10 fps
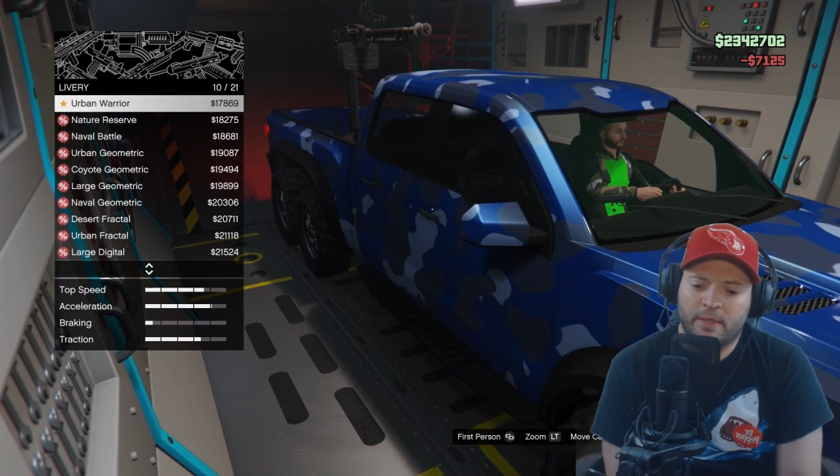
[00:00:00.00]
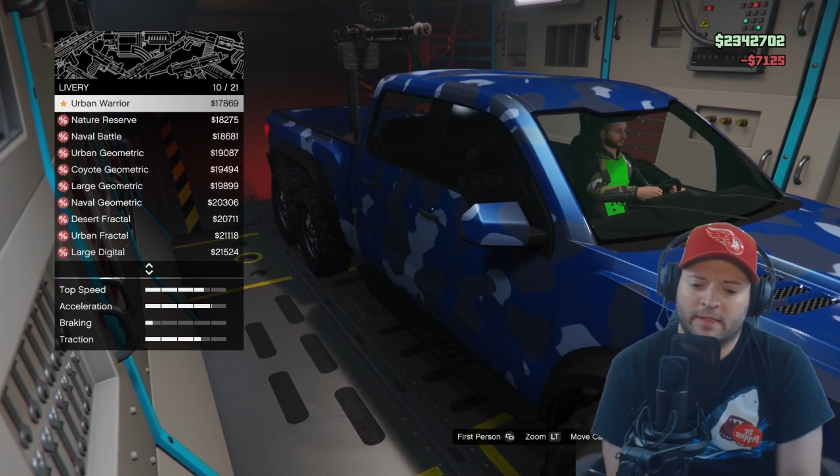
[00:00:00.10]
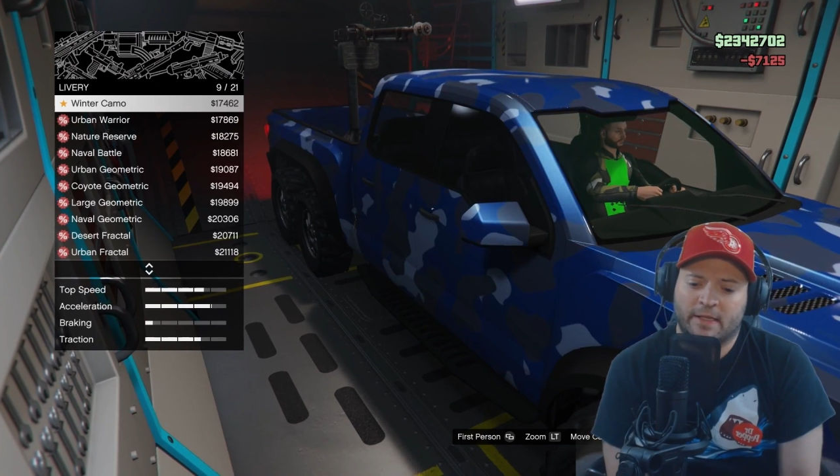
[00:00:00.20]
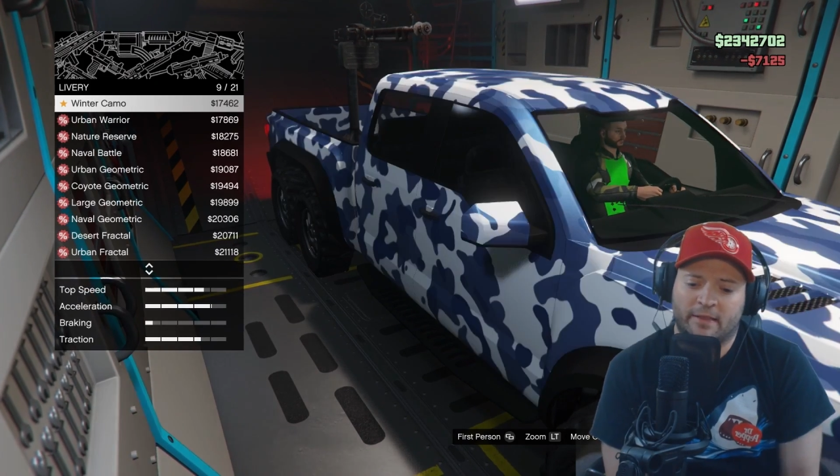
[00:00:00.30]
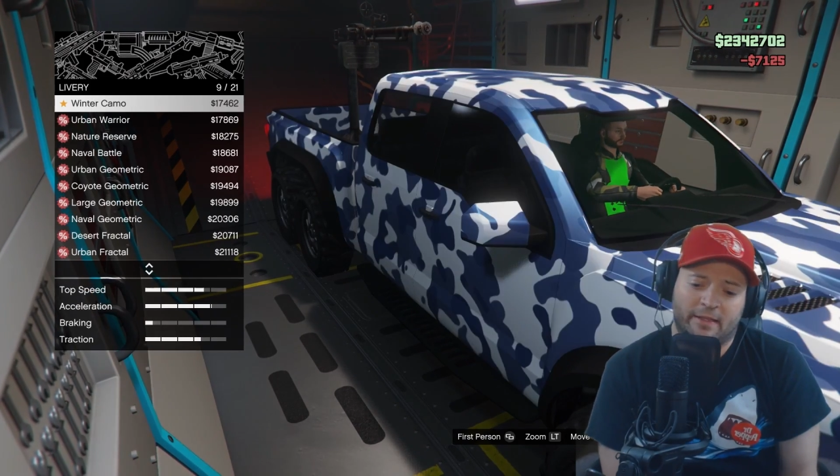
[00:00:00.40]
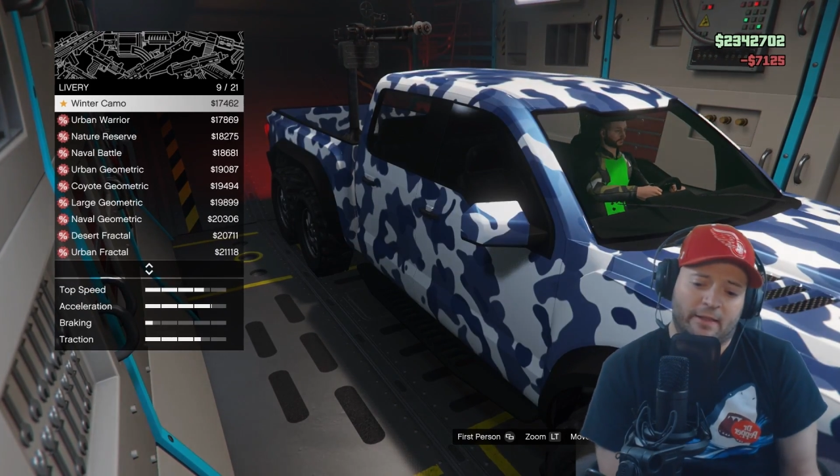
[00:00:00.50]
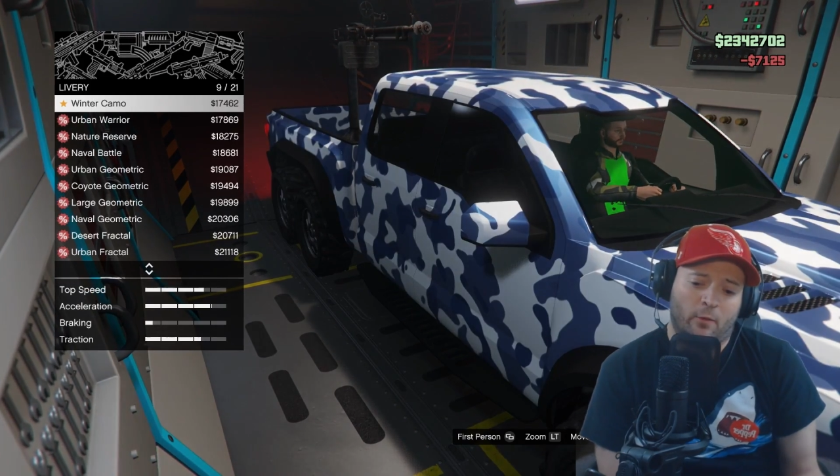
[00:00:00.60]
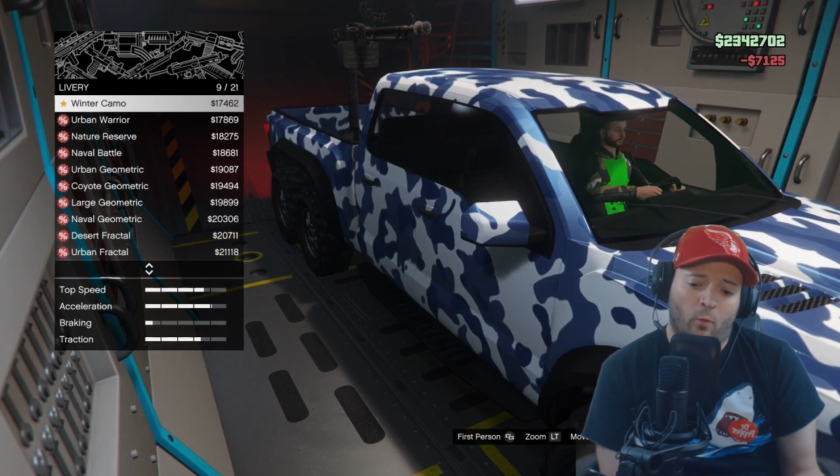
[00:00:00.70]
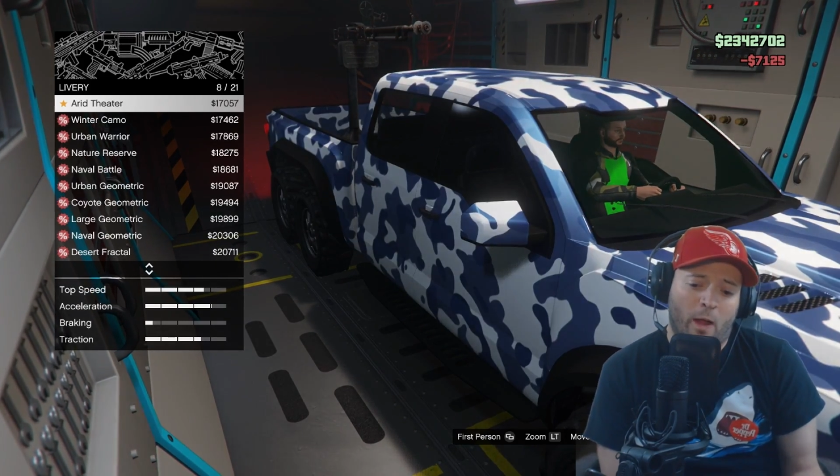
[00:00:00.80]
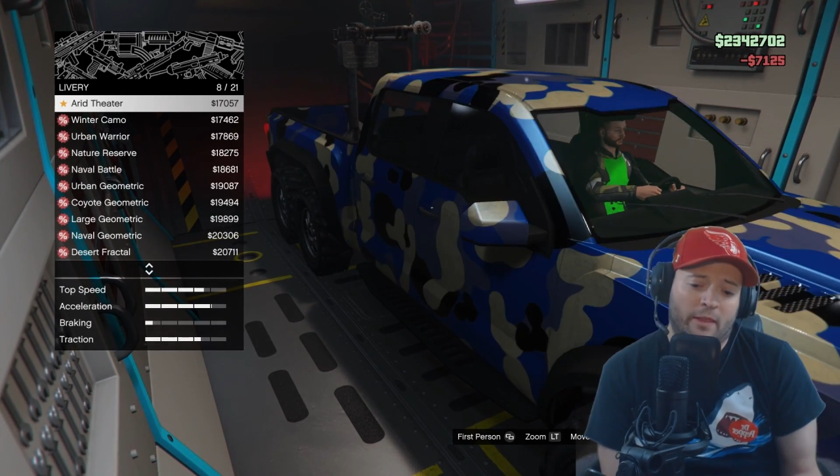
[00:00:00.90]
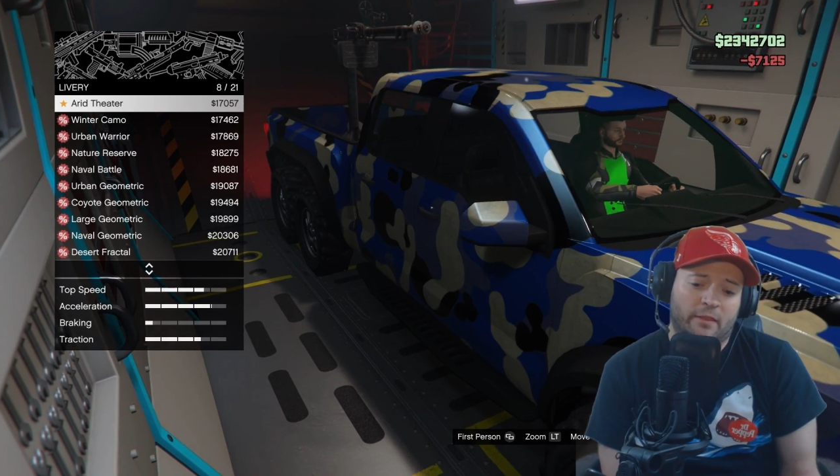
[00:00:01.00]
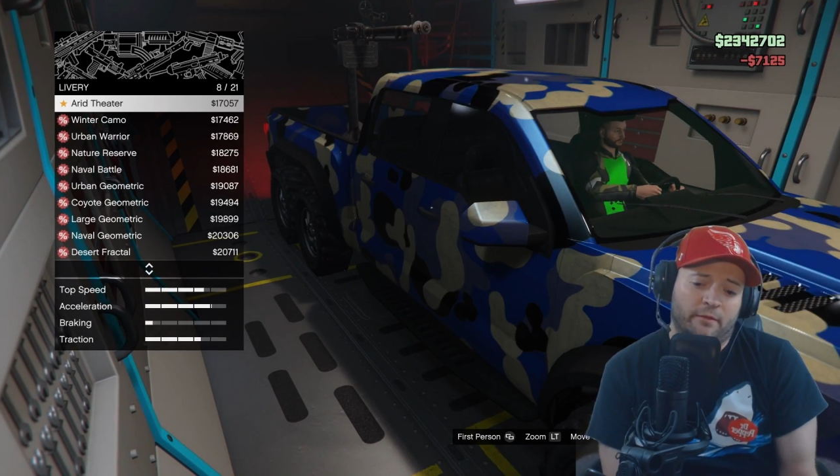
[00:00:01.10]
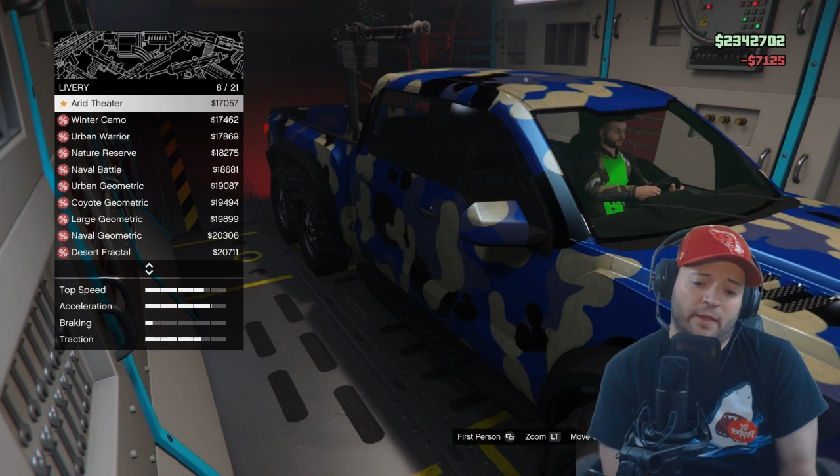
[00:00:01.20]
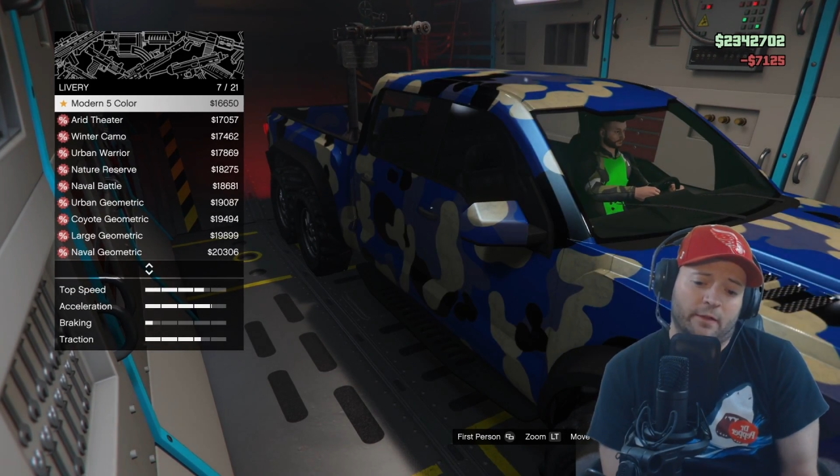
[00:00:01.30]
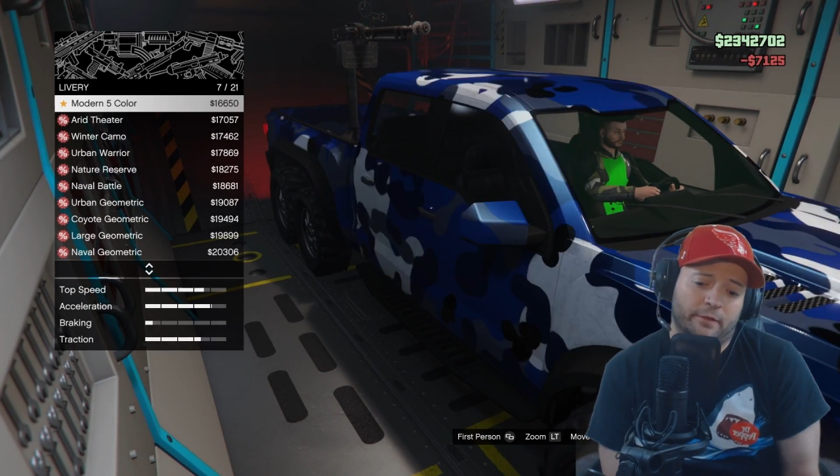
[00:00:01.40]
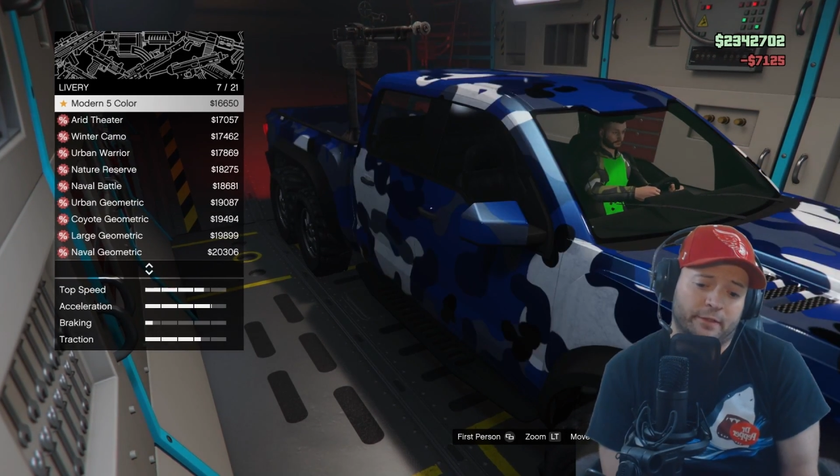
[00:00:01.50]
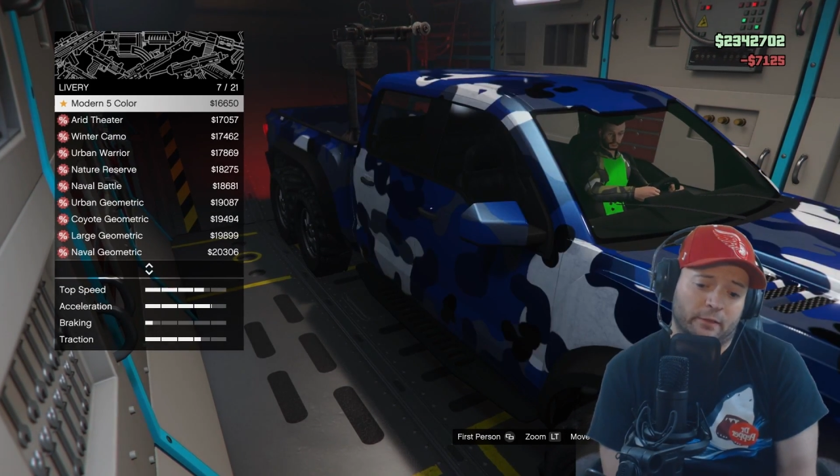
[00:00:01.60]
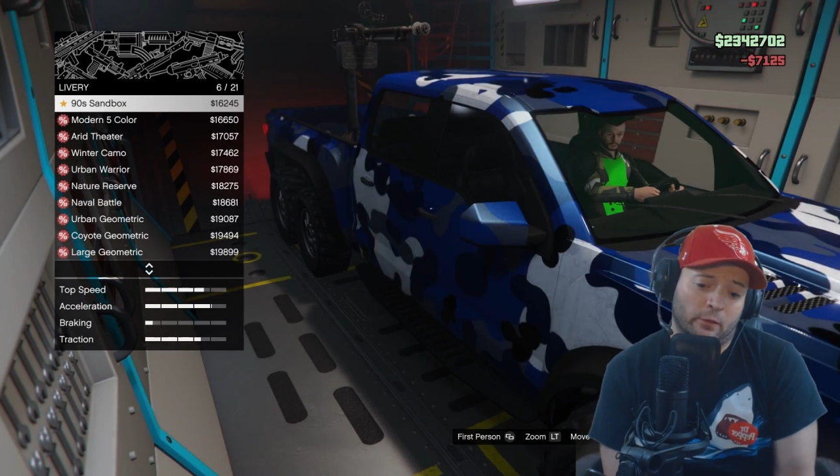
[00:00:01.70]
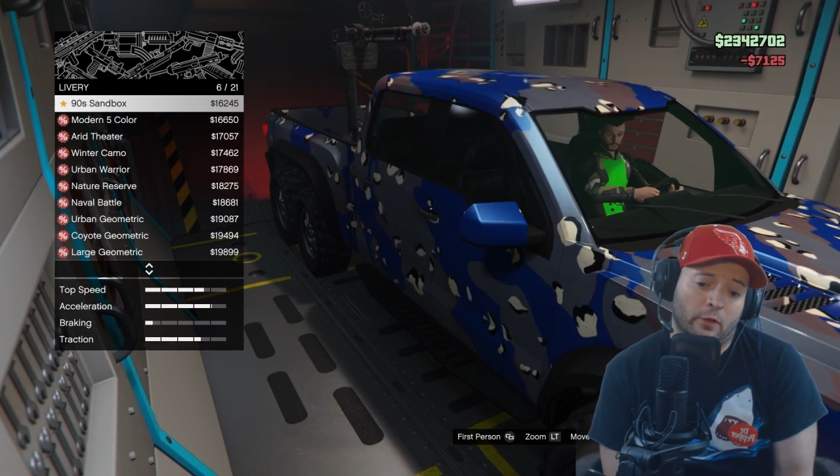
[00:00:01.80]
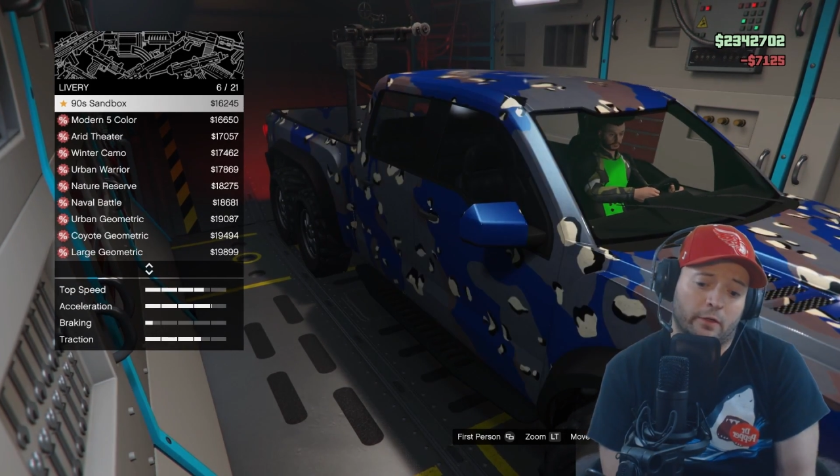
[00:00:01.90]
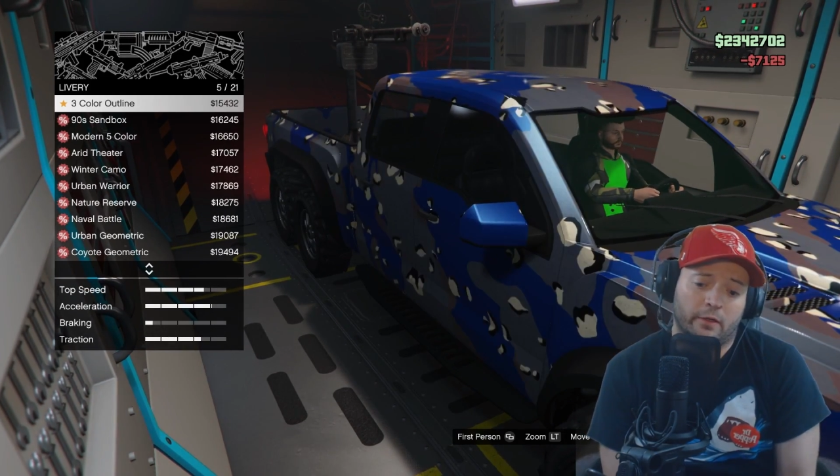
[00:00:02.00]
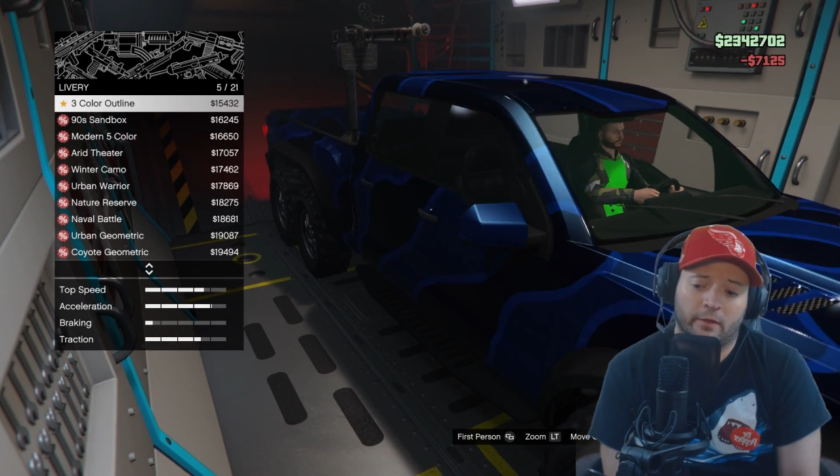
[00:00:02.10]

because I think they want the vehicle to look,